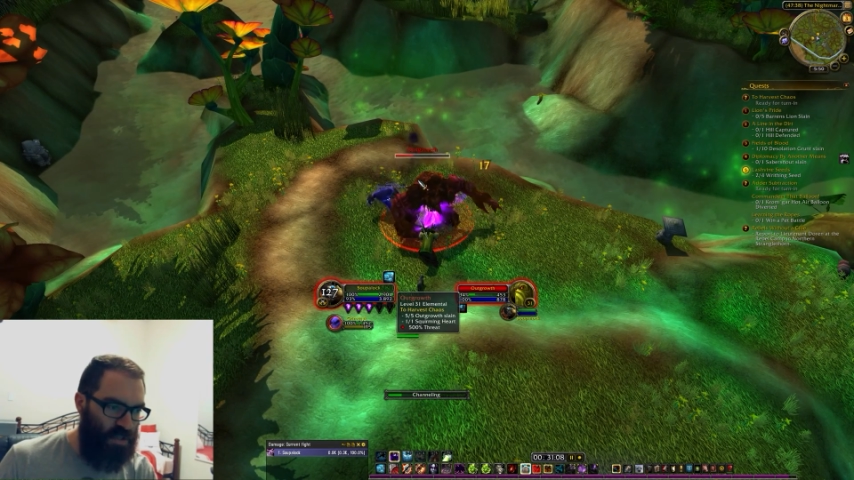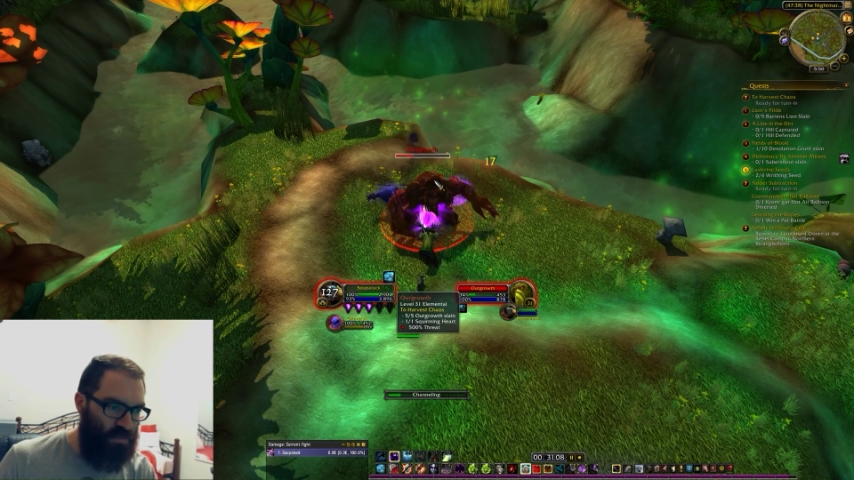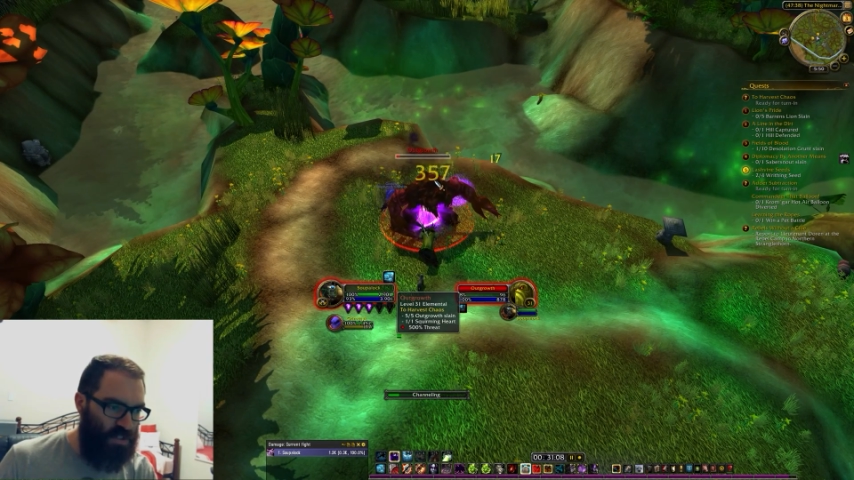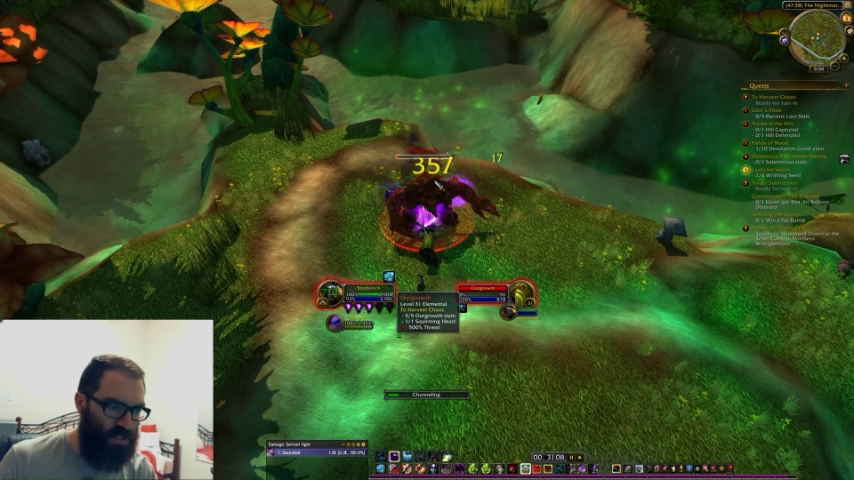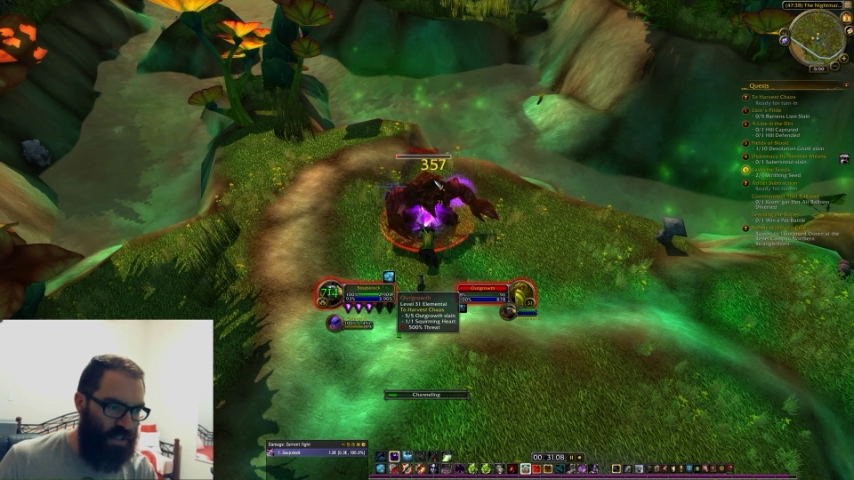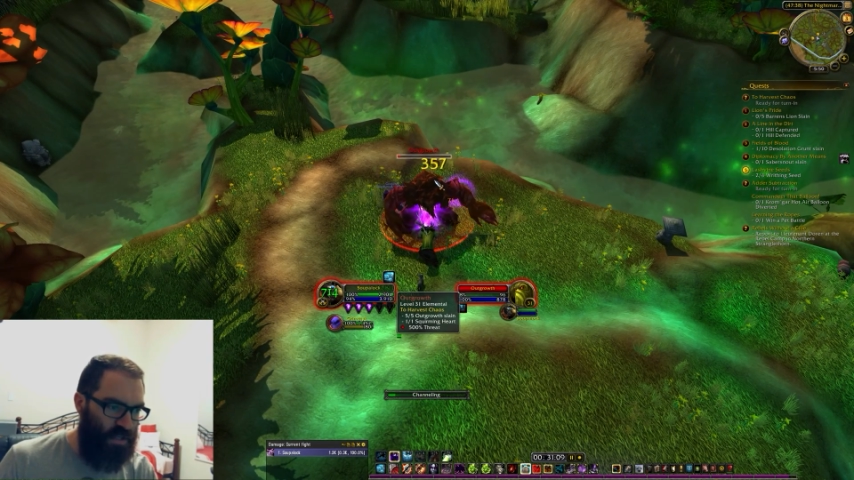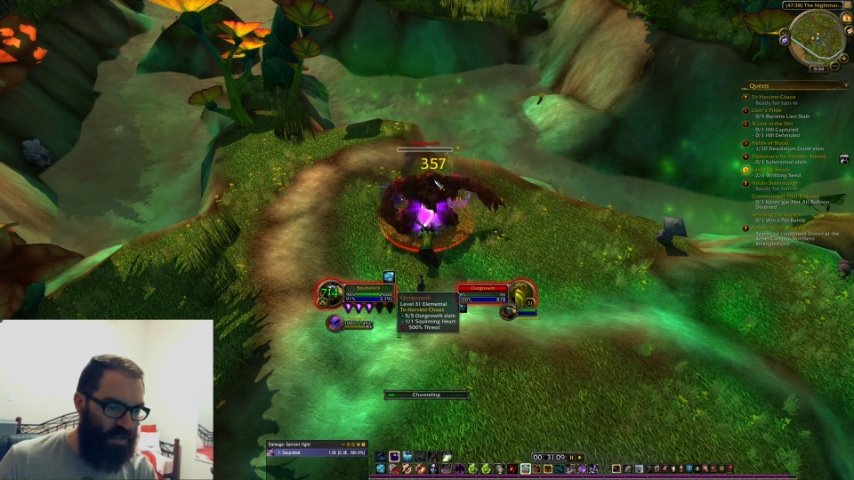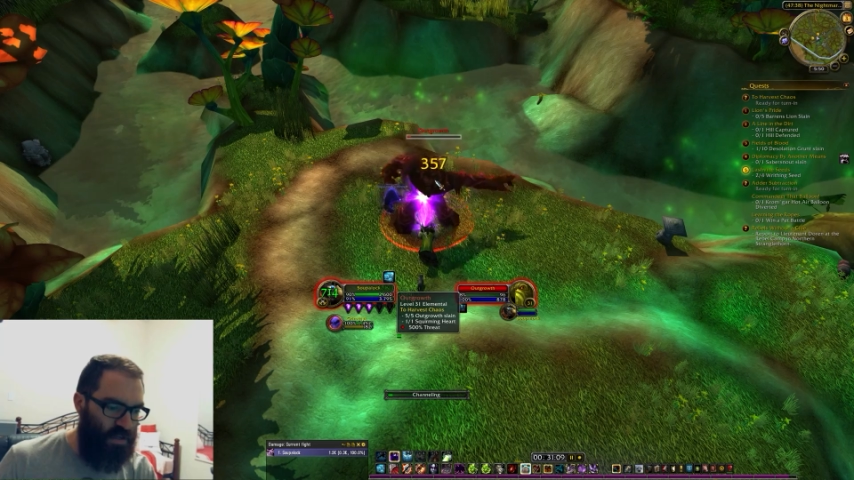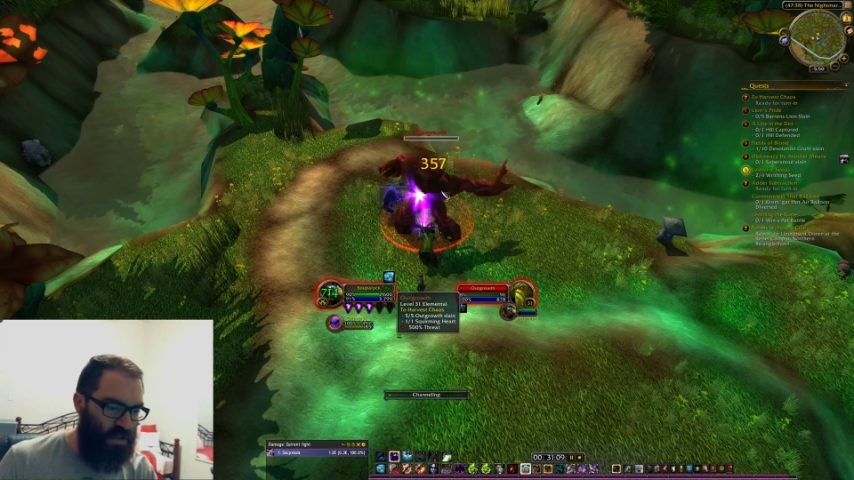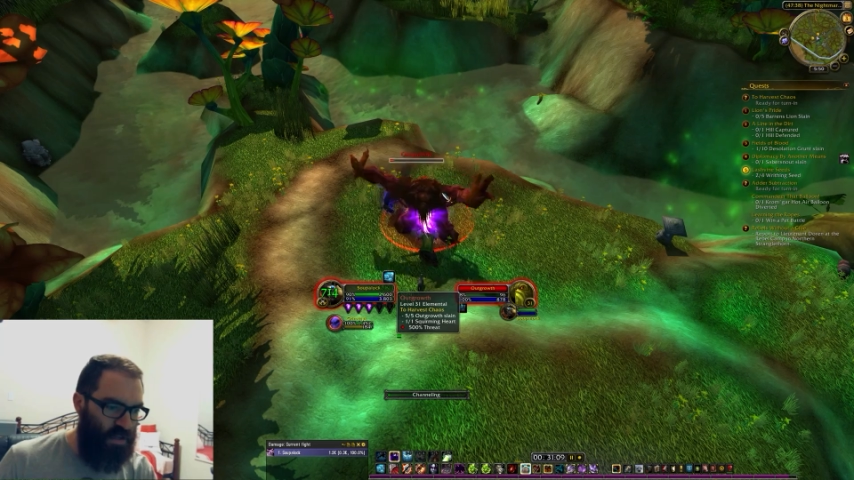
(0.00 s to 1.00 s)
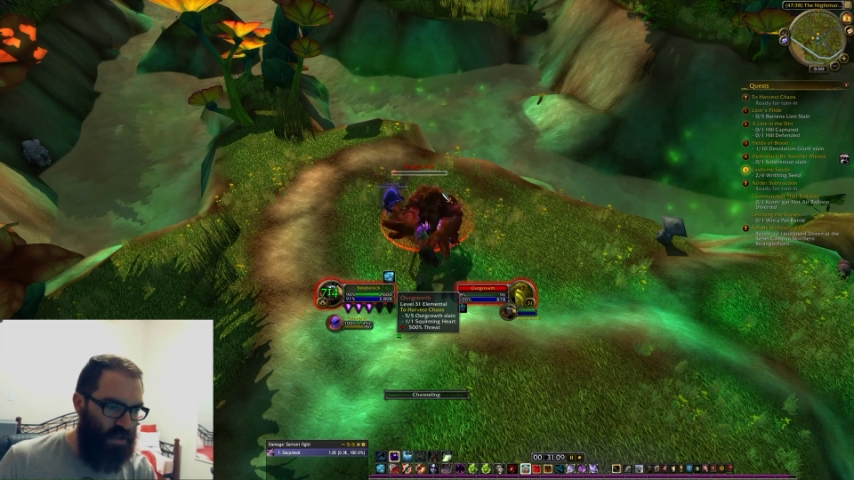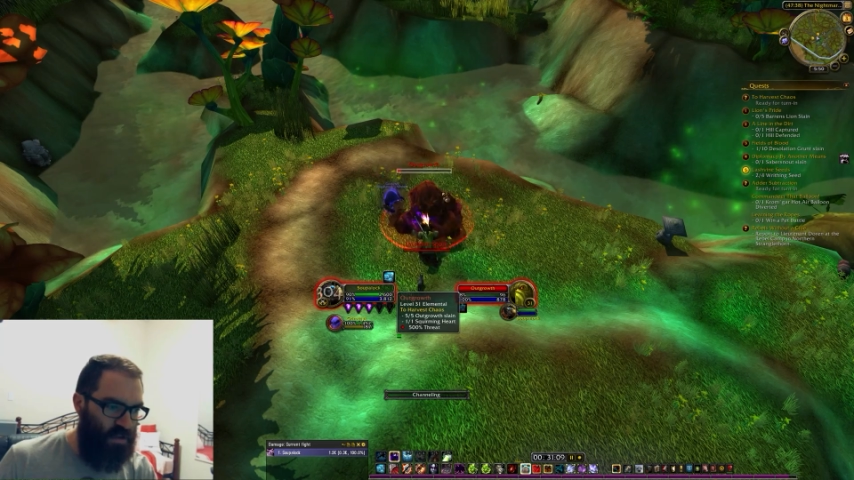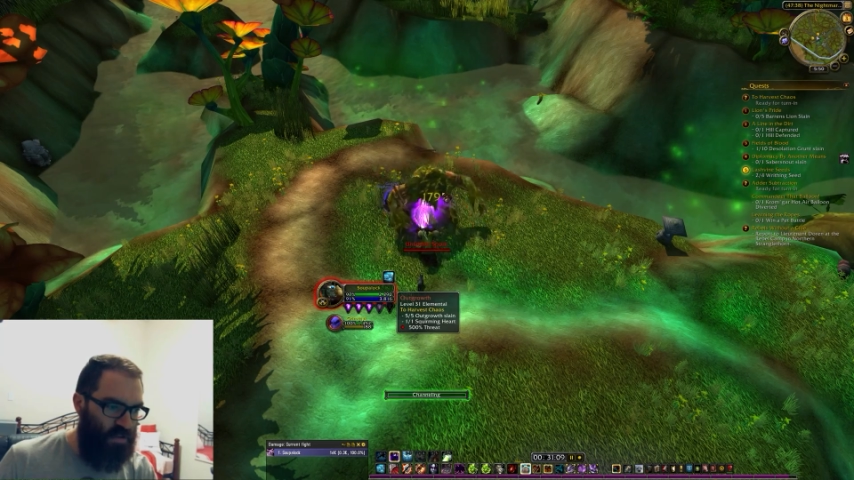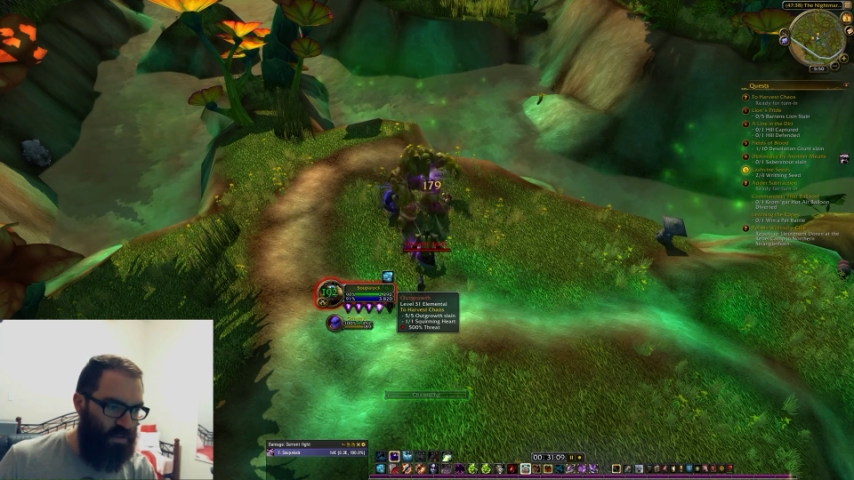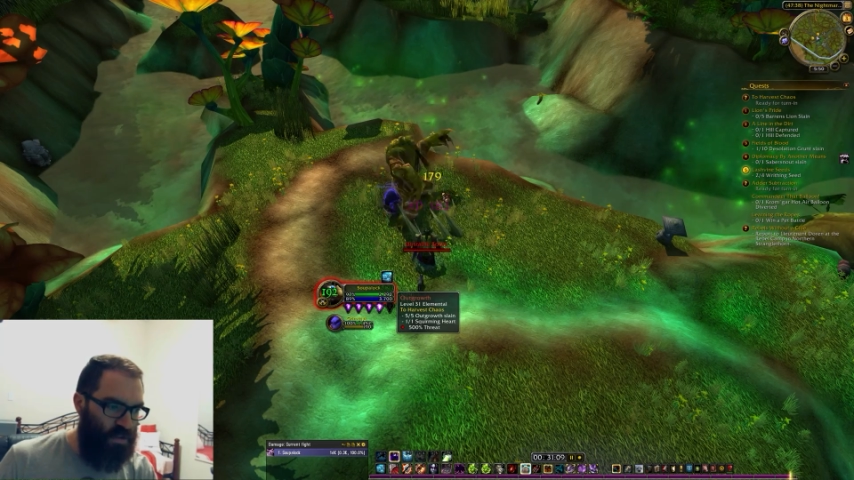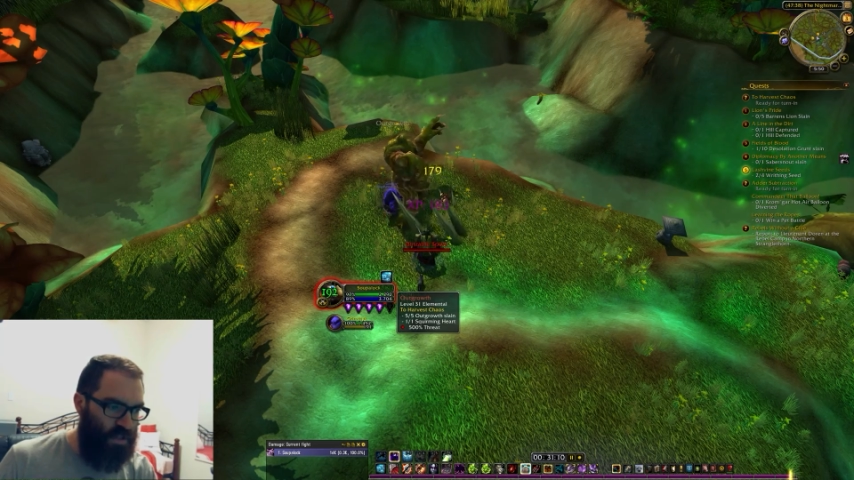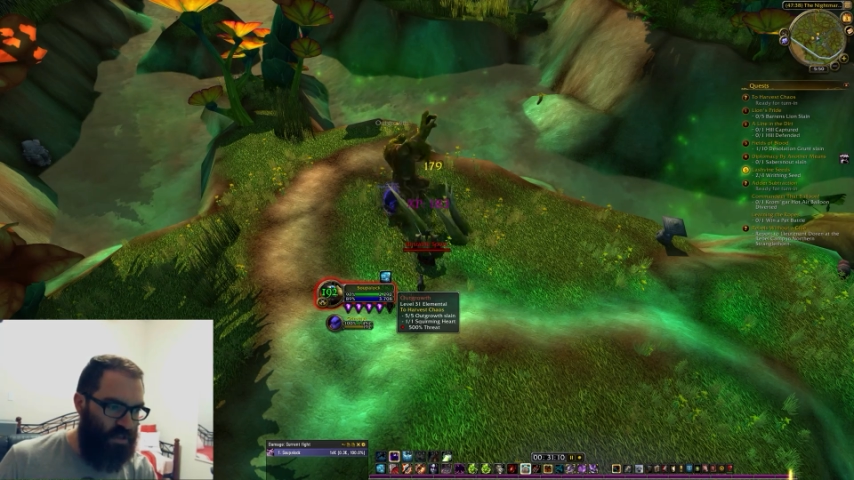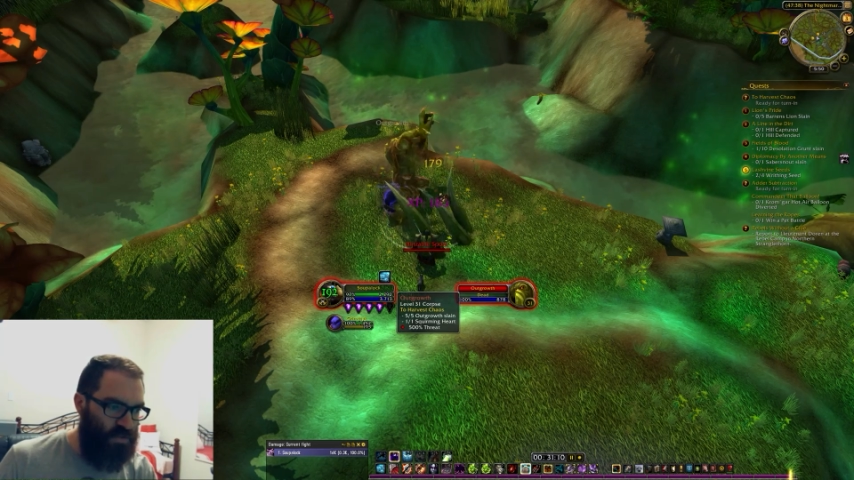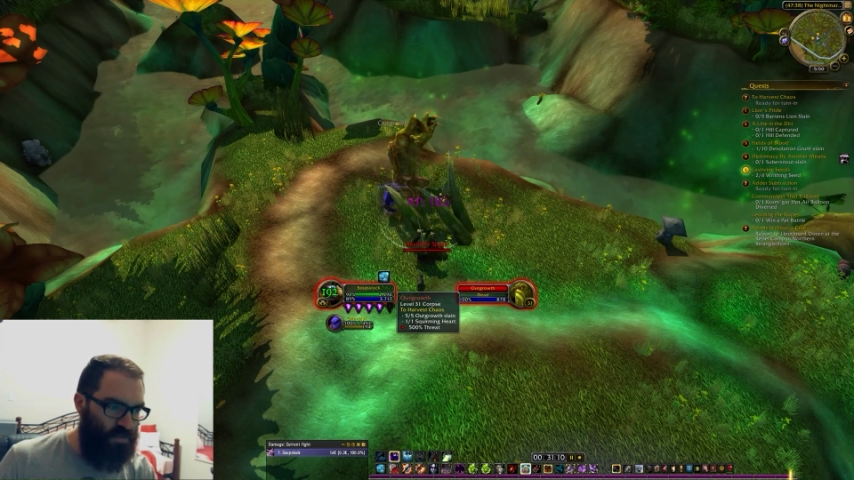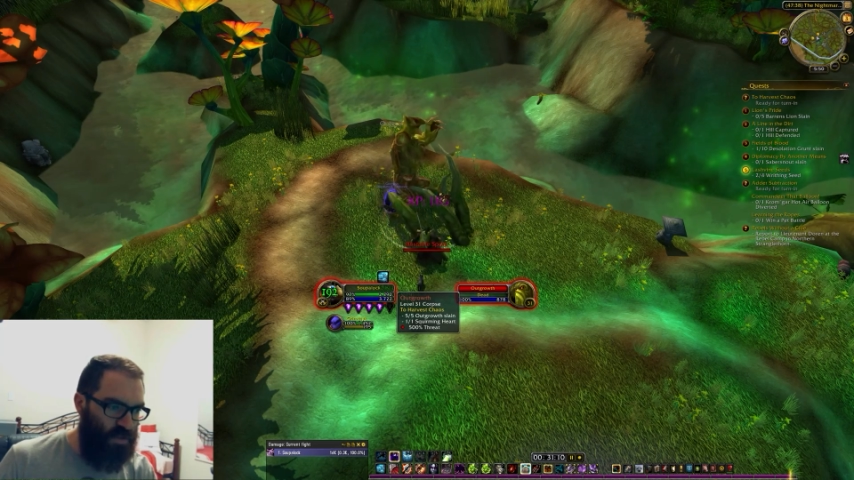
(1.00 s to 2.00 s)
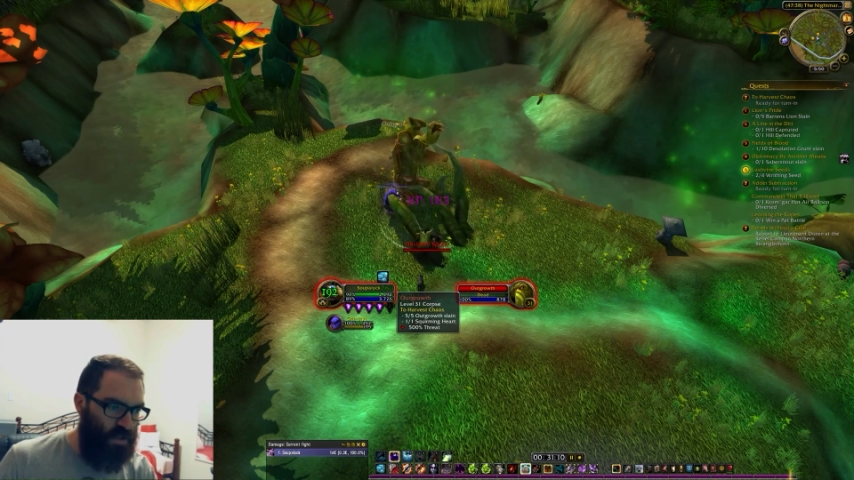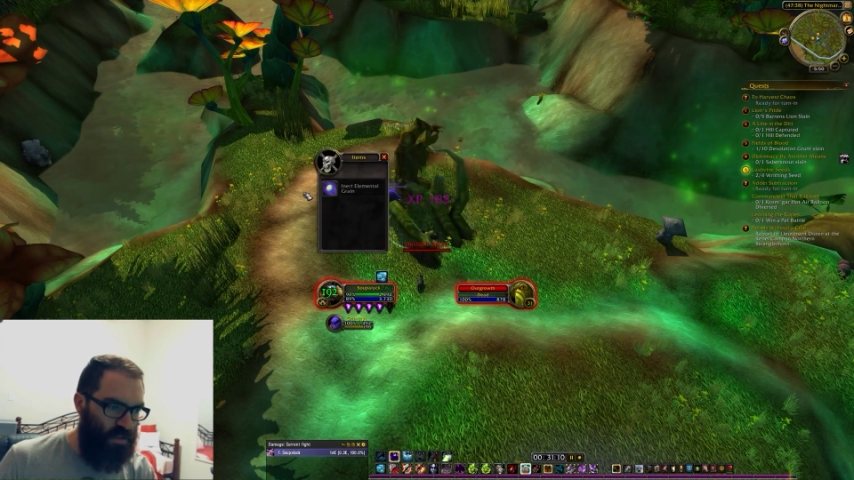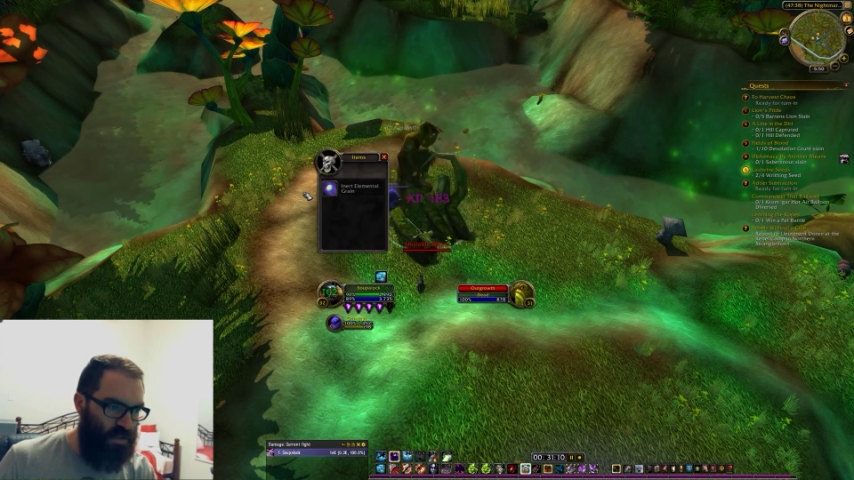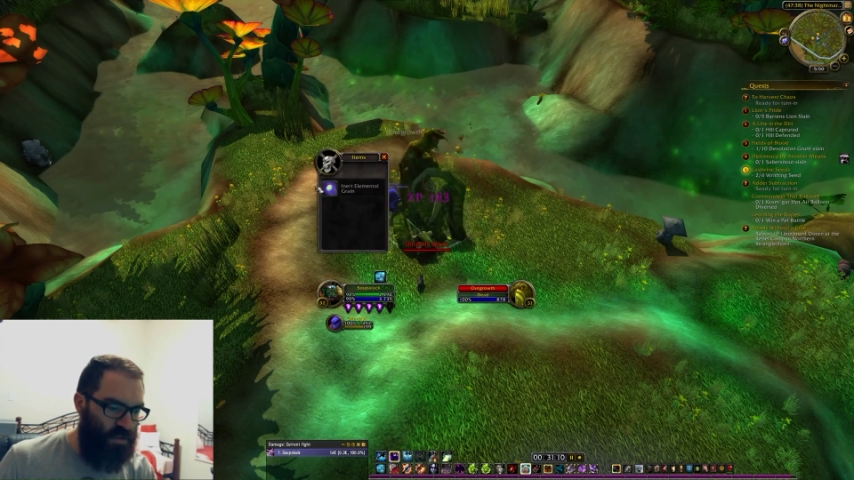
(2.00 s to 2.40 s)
which is not really that useful, I think.